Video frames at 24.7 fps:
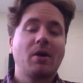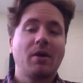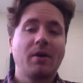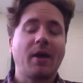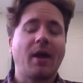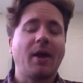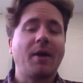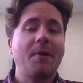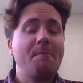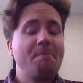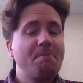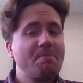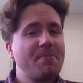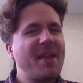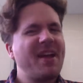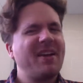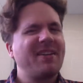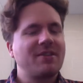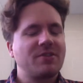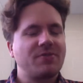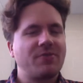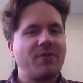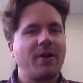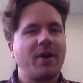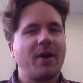Okay,
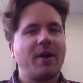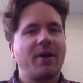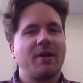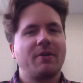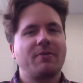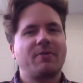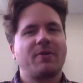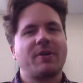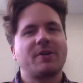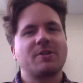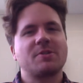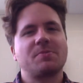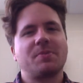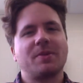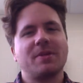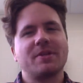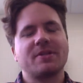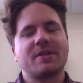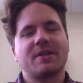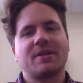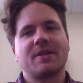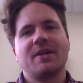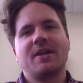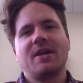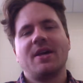it's very, very
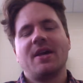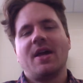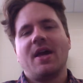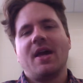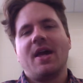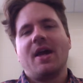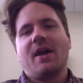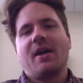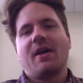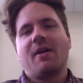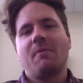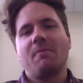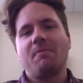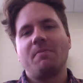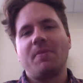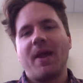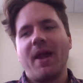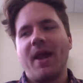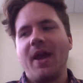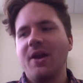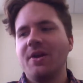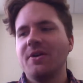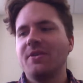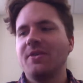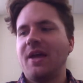explicit.
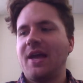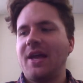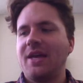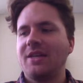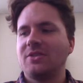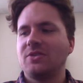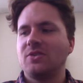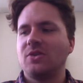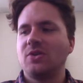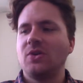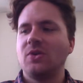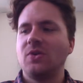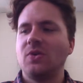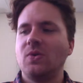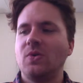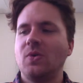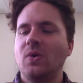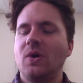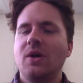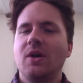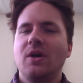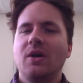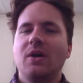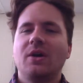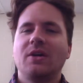Compare that to
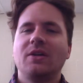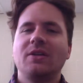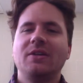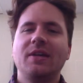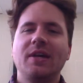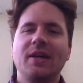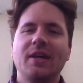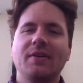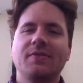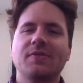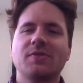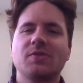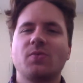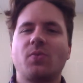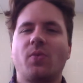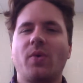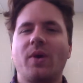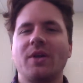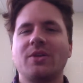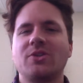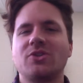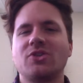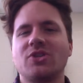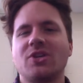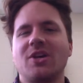gifts,
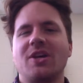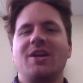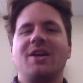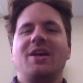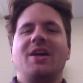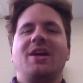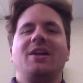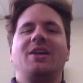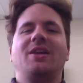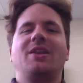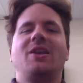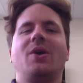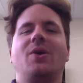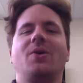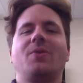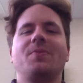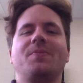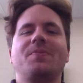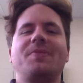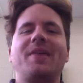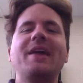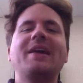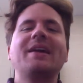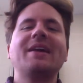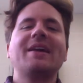which, you know,
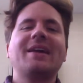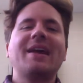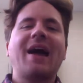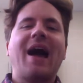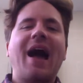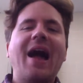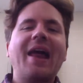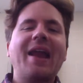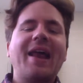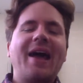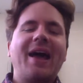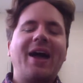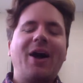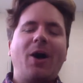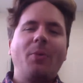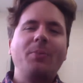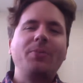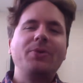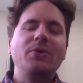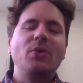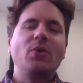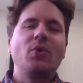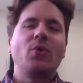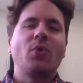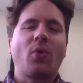they can kind of help
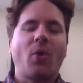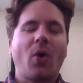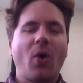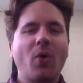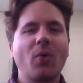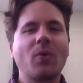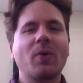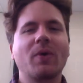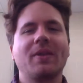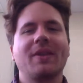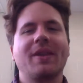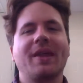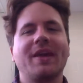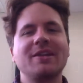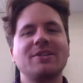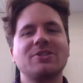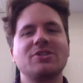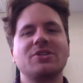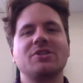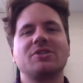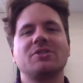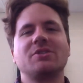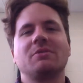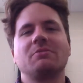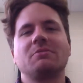you grow
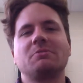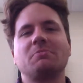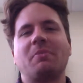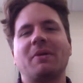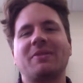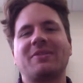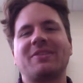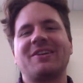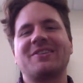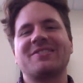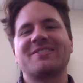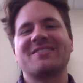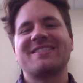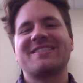relationships, but there's